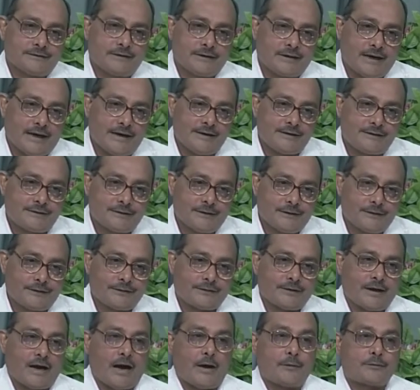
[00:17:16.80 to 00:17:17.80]
The
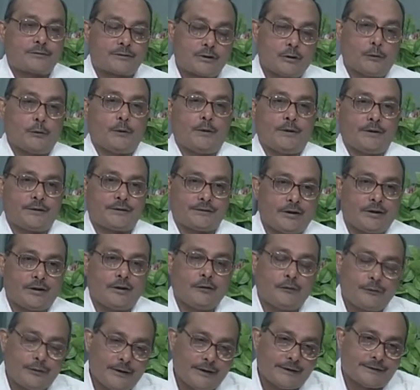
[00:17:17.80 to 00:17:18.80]
writers afterwards
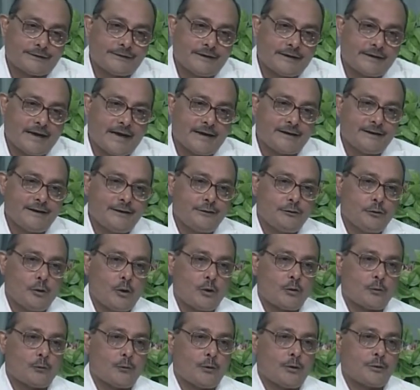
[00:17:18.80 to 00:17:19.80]
confess that I did
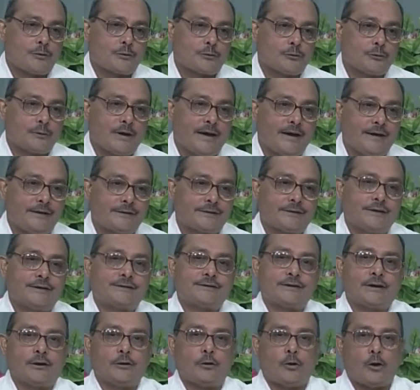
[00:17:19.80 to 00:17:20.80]
not want to write
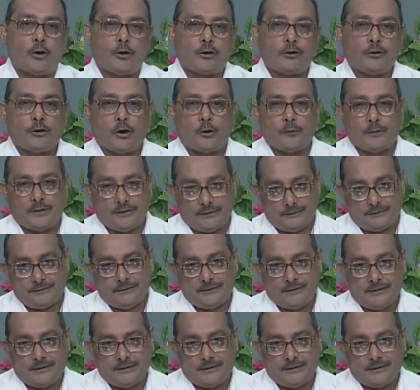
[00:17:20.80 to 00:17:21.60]
such a long novel.